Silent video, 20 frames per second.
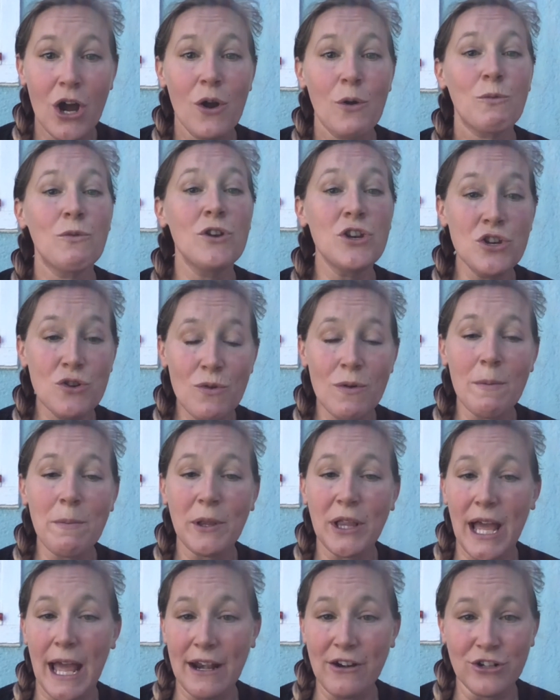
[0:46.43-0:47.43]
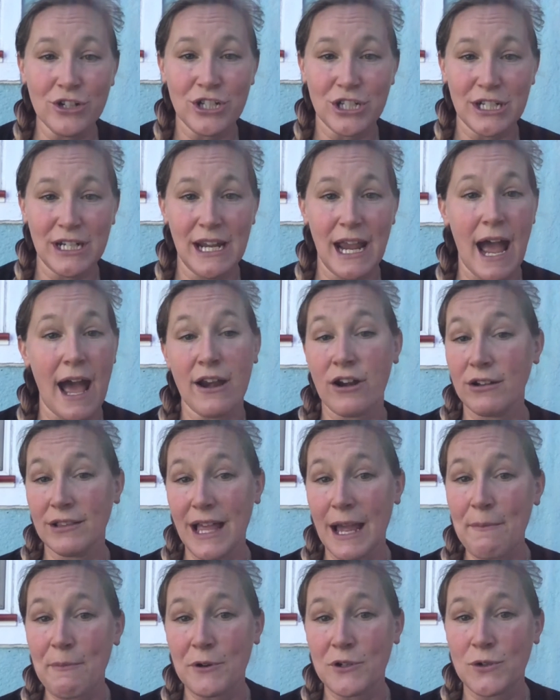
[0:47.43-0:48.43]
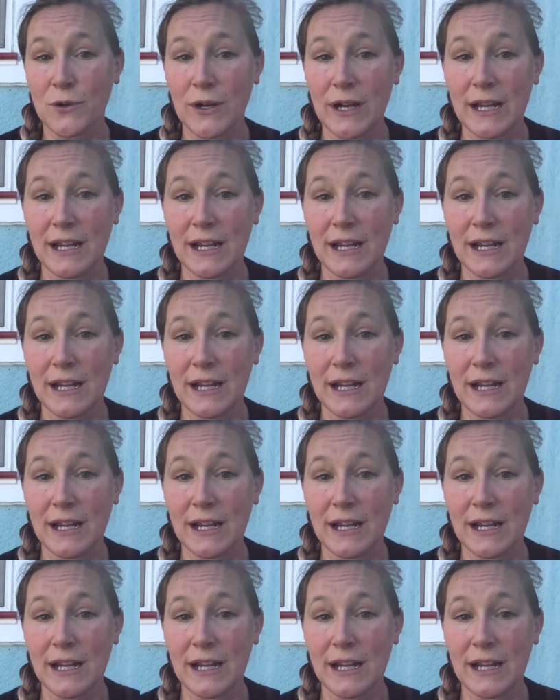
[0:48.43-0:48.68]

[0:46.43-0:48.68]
renewable energy at our laboratory,